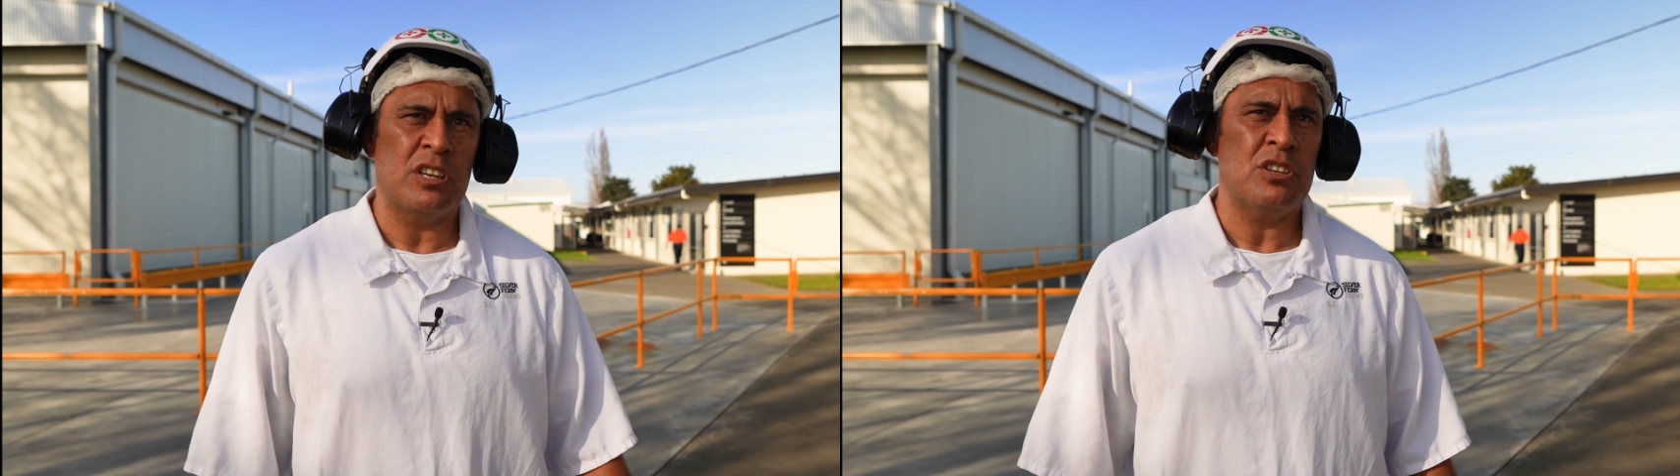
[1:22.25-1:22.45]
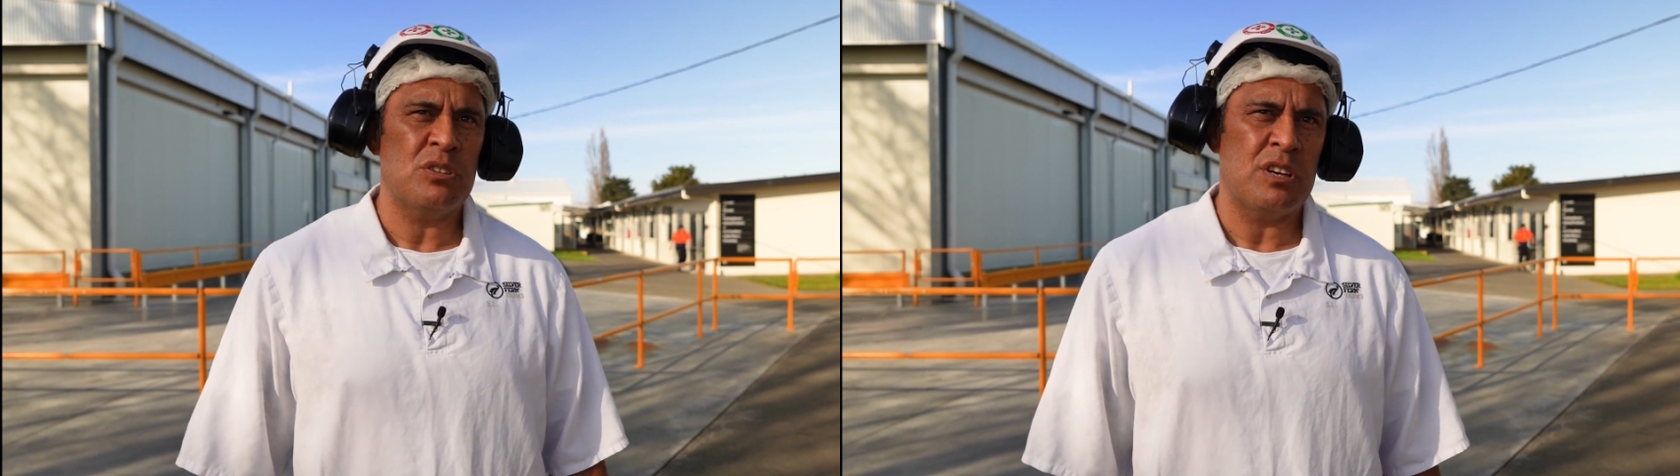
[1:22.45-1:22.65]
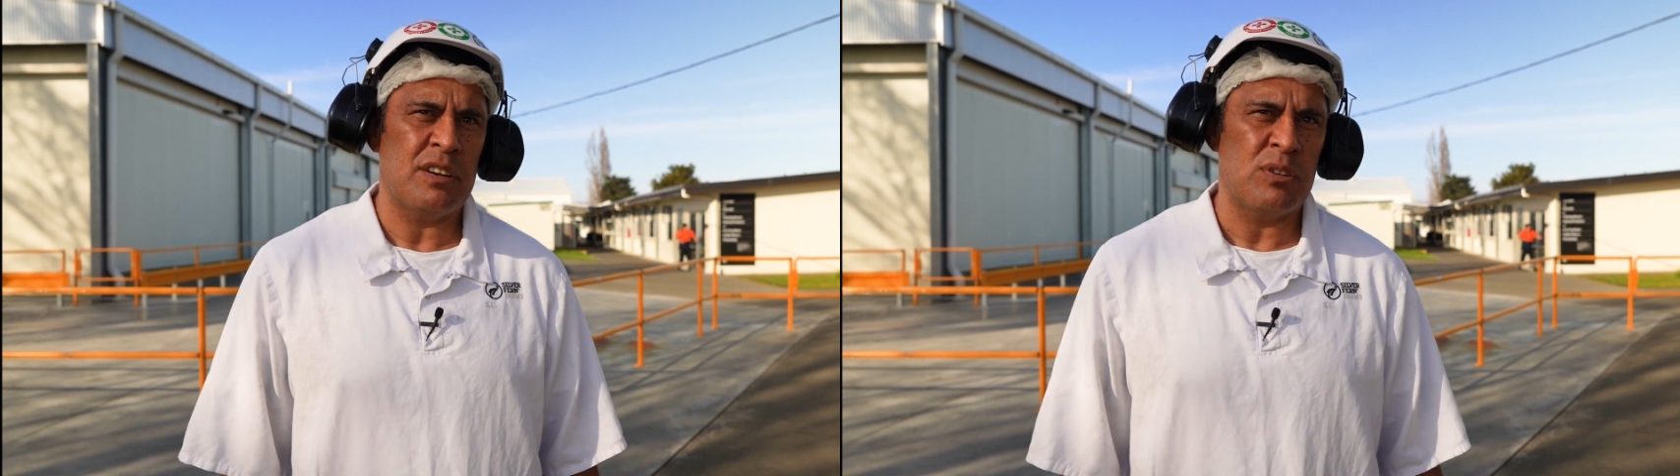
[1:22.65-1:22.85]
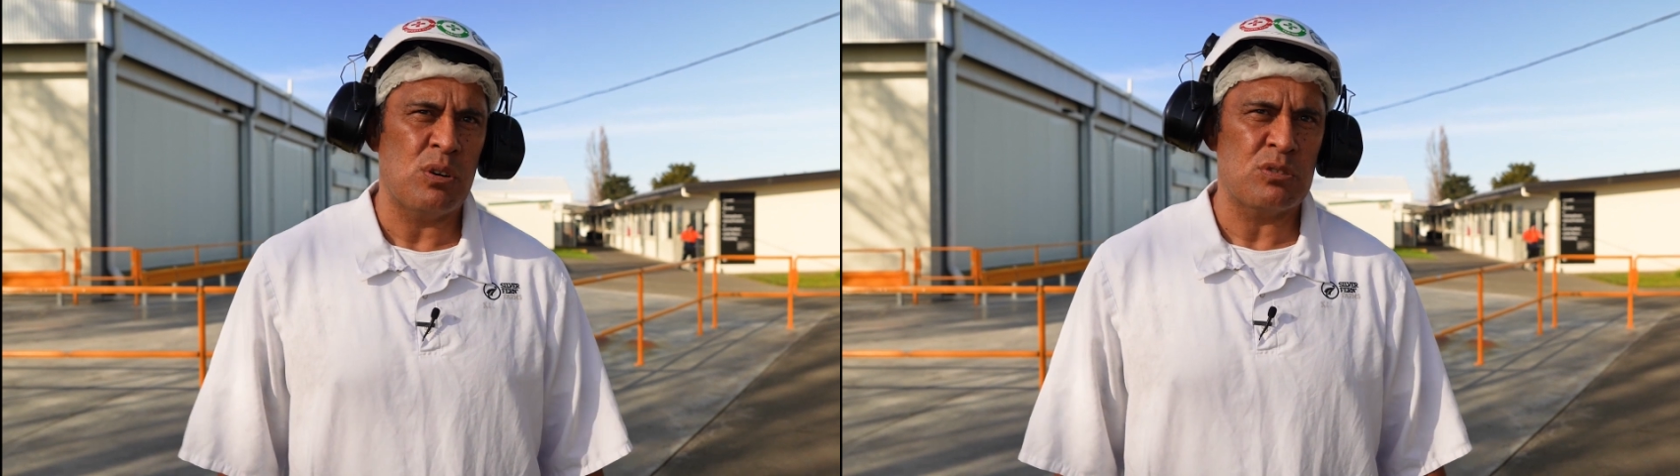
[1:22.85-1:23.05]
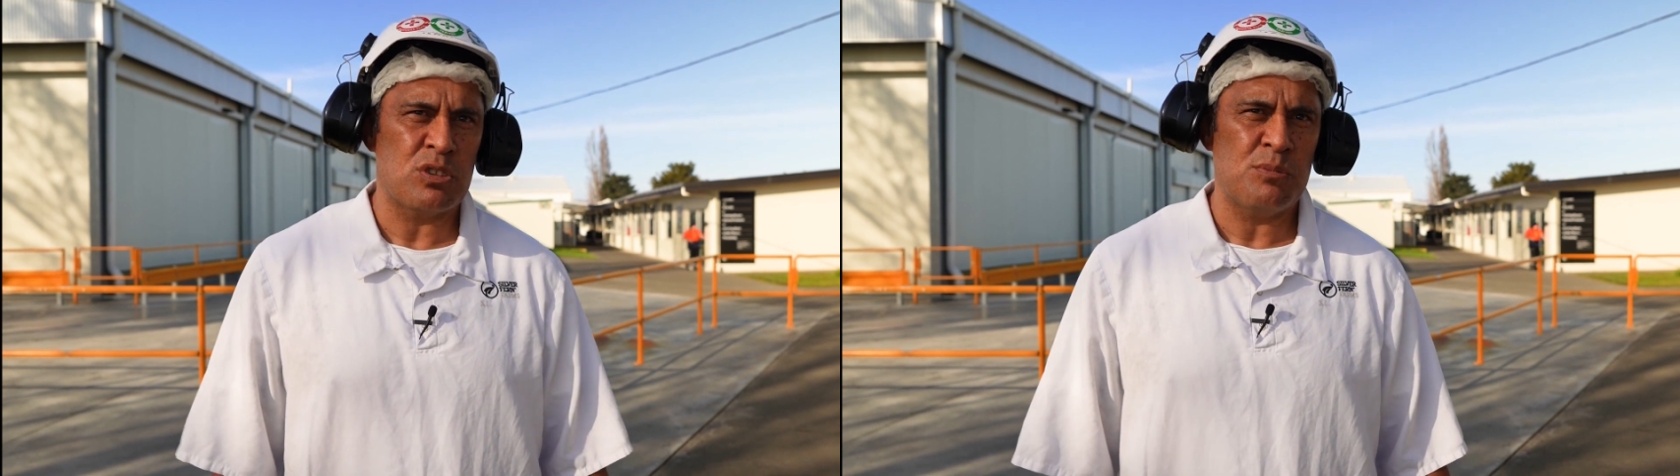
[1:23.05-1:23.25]
you could have
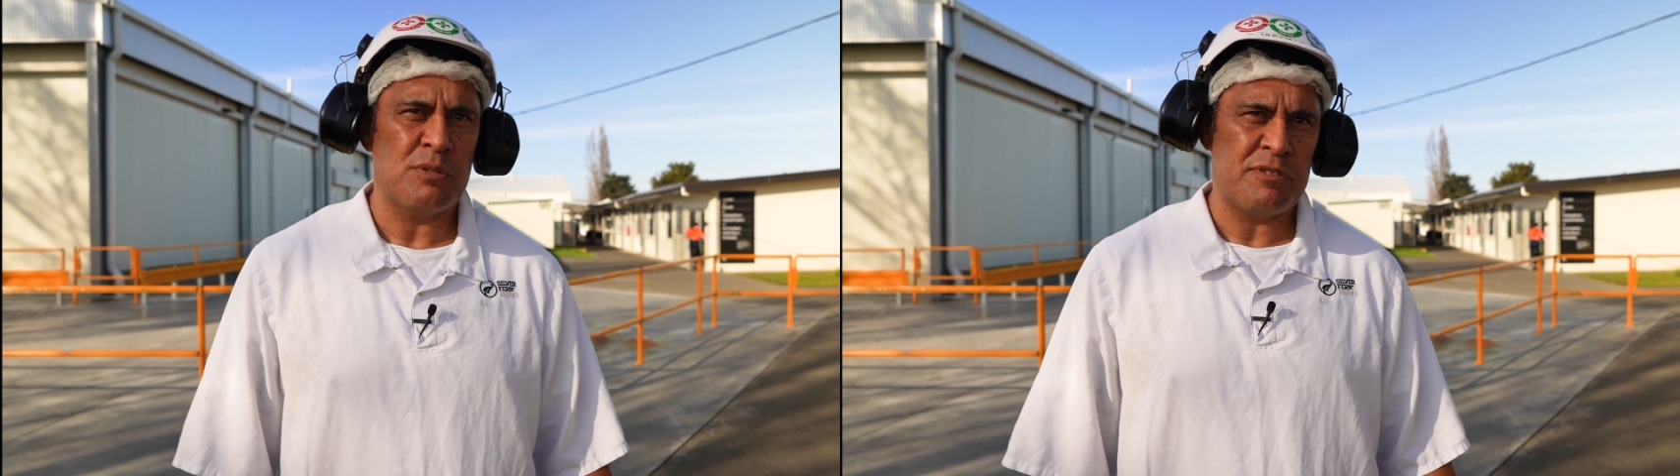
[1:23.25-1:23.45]
long-term